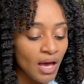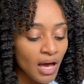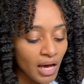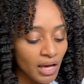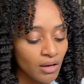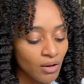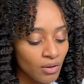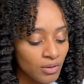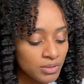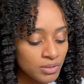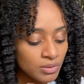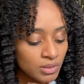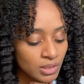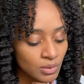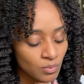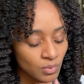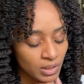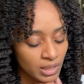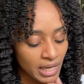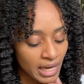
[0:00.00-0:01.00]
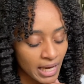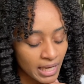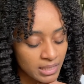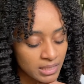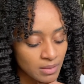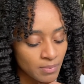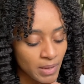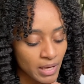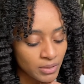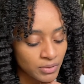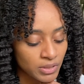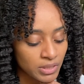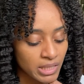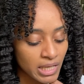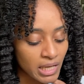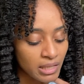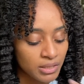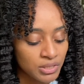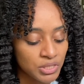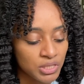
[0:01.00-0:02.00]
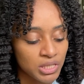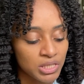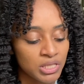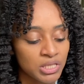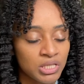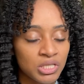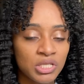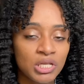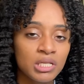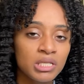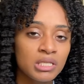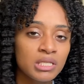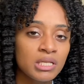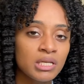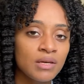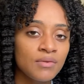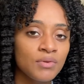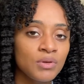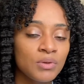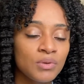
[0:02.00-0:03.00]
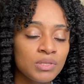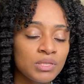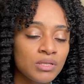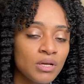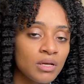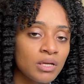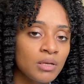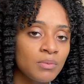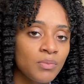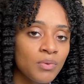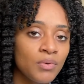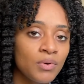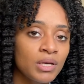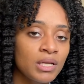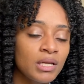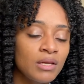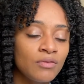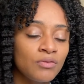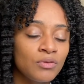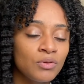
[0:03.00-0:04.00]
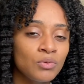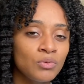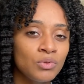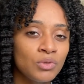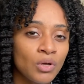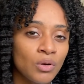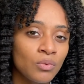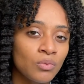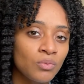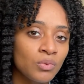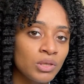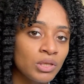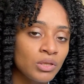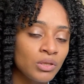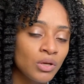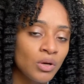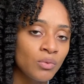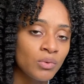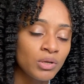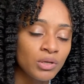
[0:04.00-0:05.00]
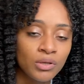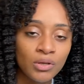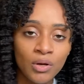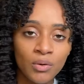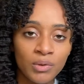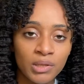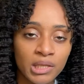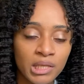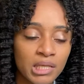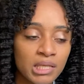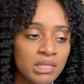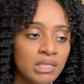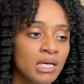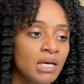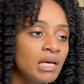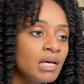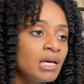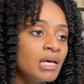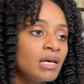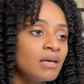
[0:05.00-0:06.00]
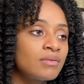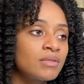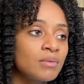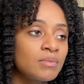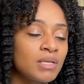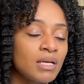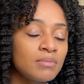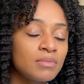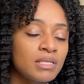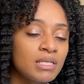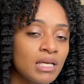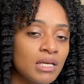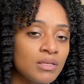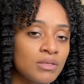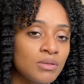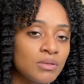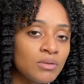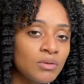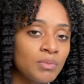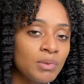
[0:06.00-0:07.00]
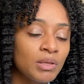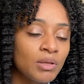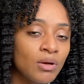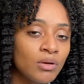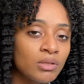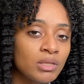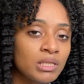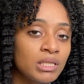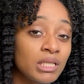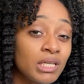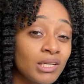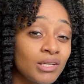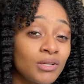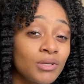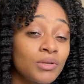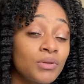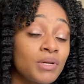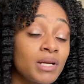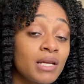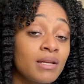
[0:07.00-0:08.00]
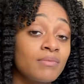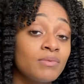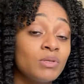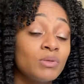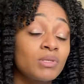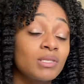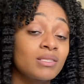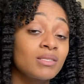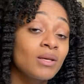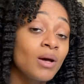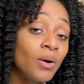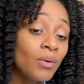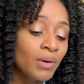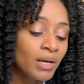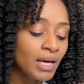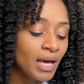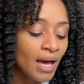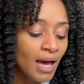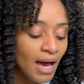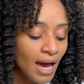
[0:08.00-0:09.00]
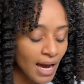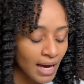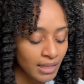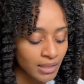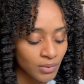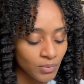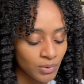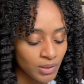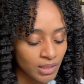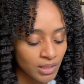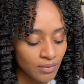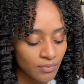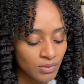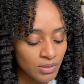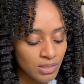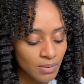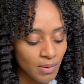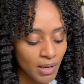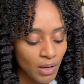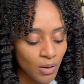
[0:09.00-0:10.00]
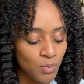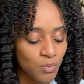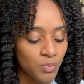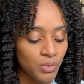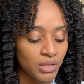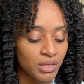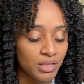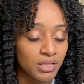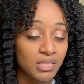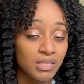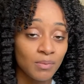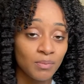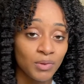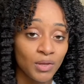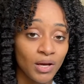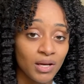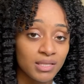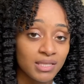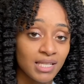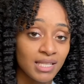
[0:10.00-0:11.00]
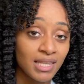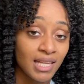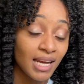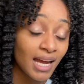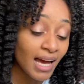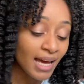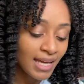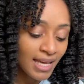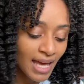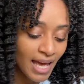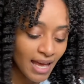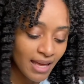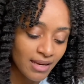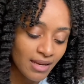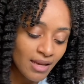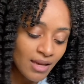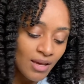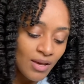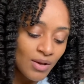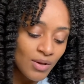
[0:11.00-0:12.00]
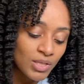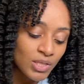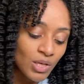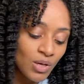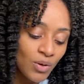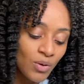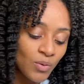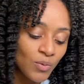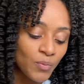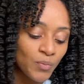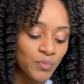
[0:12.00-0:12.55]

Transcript: I also did want to add some extra challenges just to give you a starting point if you don't really know where to go with this. If sometimes it takes you a little bit longer to get your creative juices going, I did want to give you some help with some thoughts that I had. So